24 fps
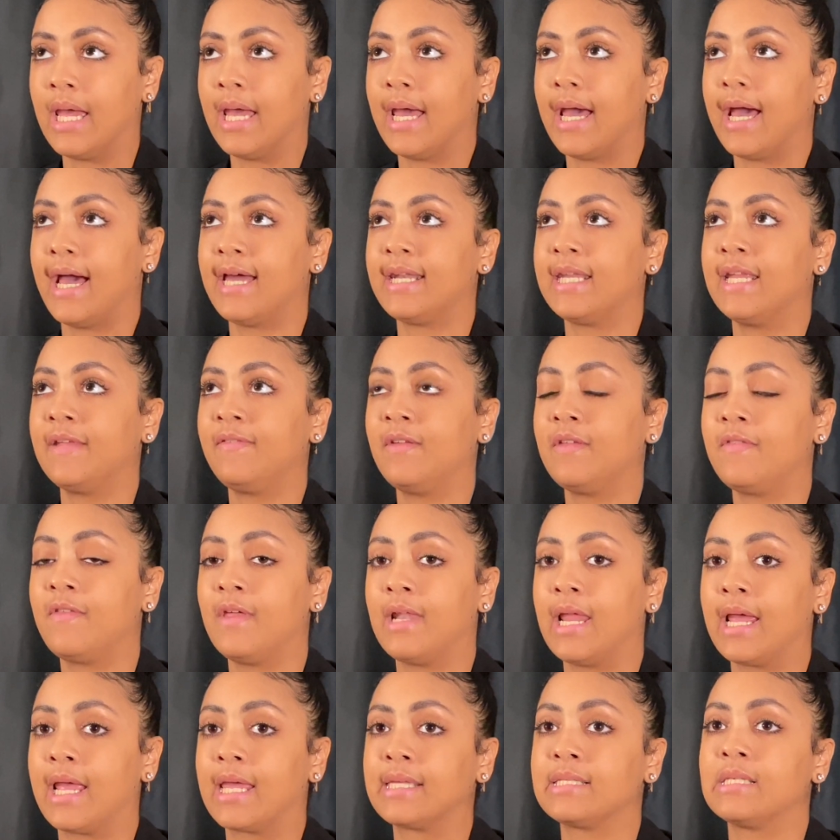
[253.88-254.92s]
I definitely feel
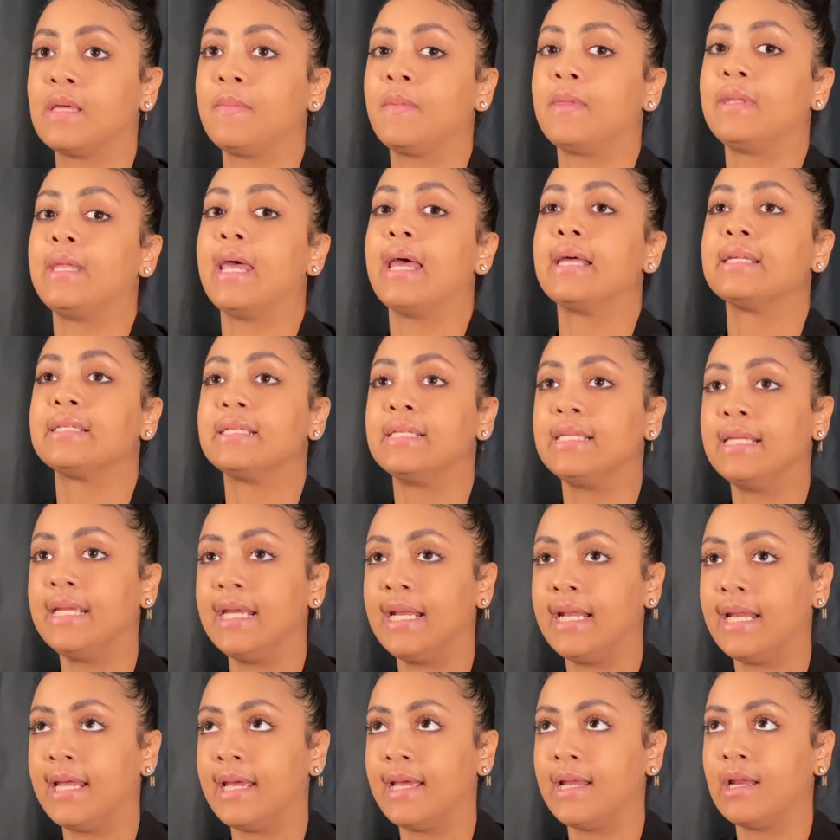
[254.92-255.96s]
like it's something that's
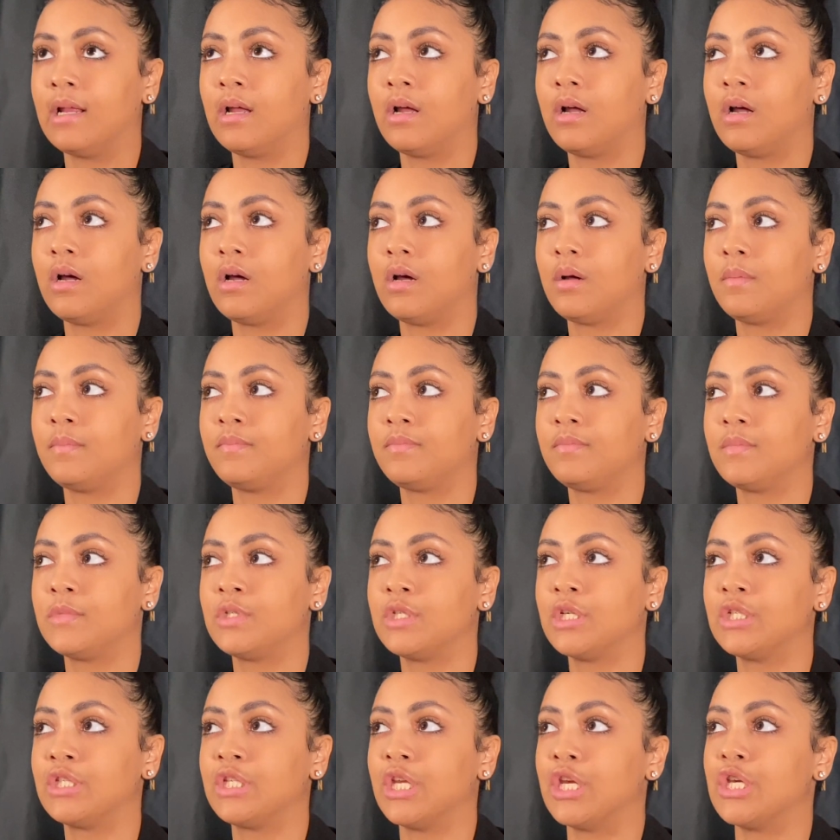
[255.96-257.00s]
needed,
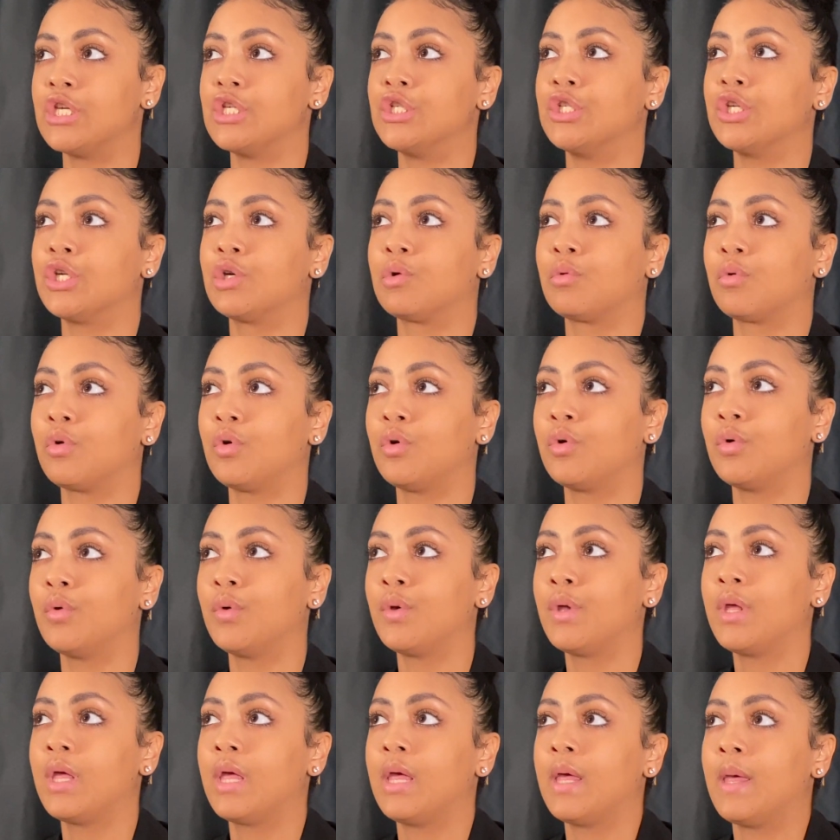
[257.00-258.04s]
just in general,
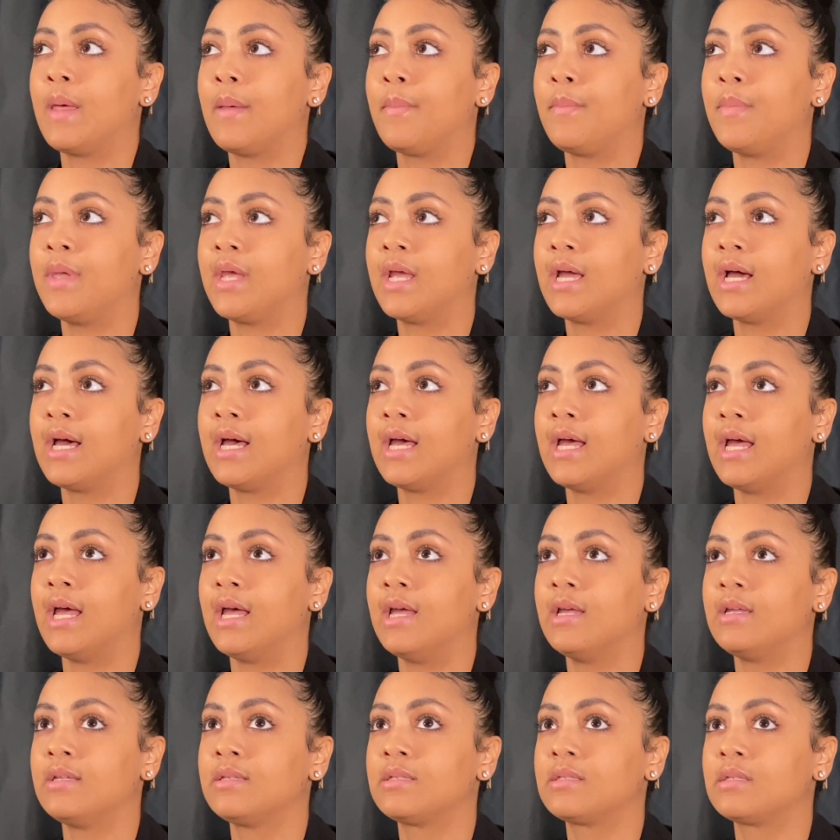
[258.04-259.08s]

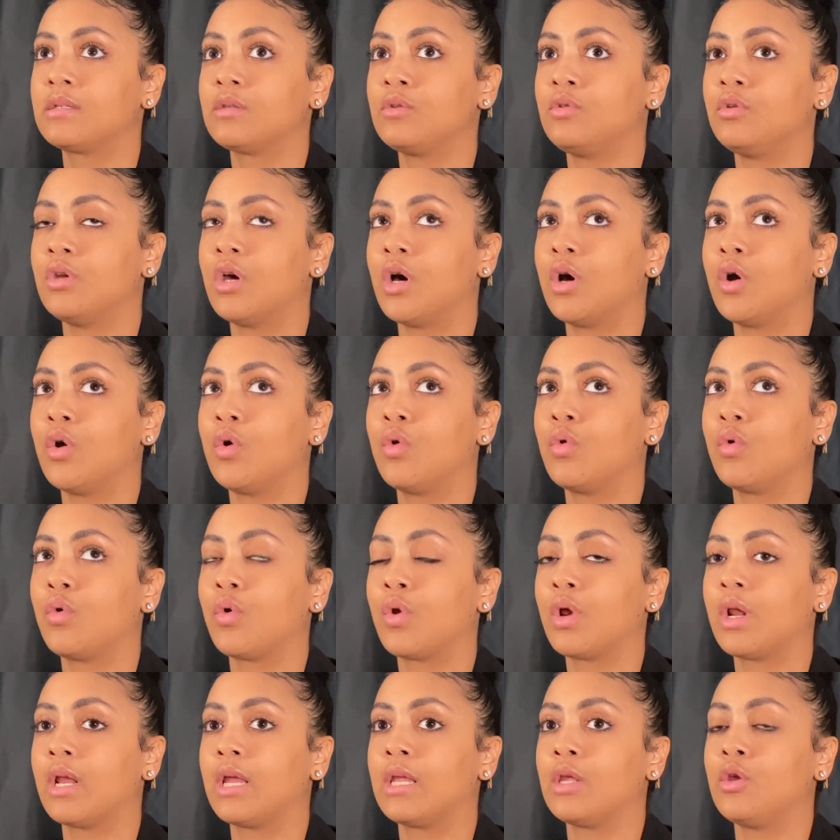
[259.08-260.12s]
because
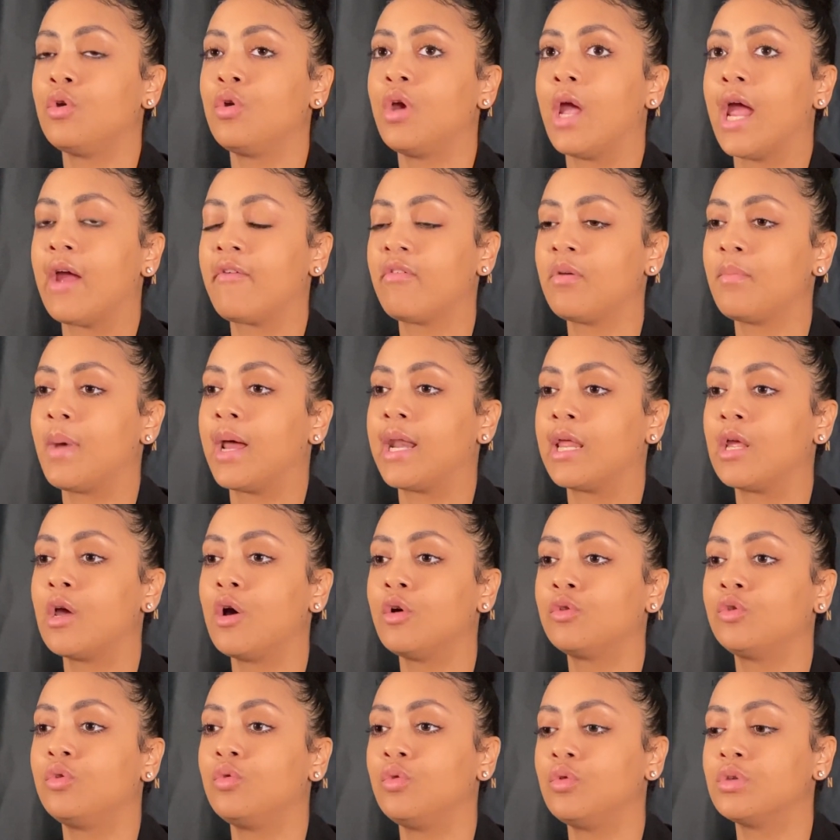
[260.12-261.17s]
everybody go
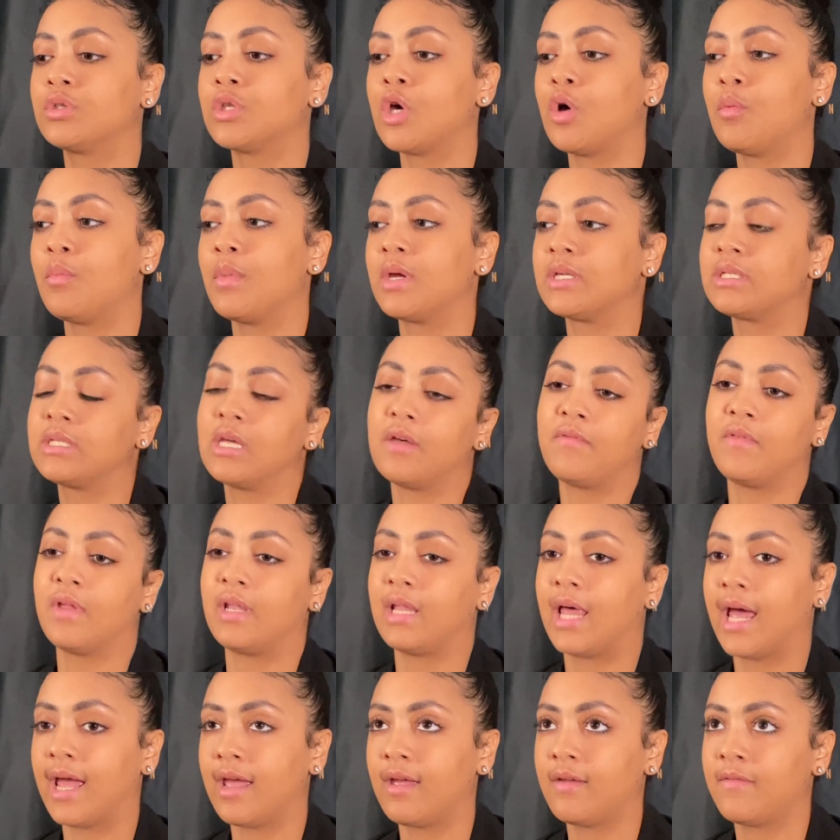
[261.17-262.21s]
through so much stuff in
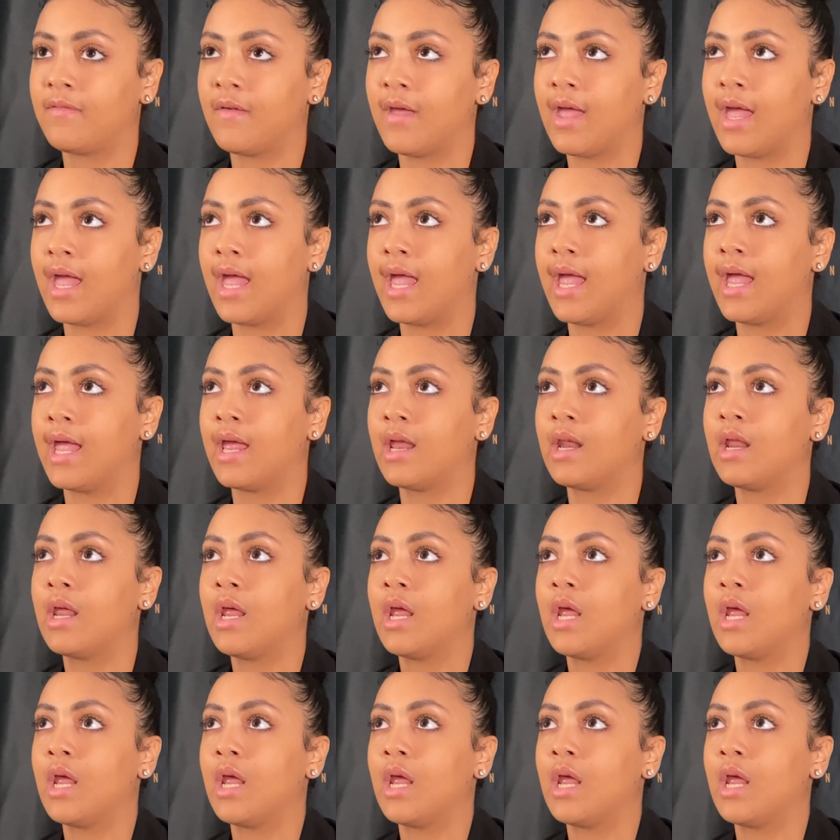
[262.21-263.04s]
life, and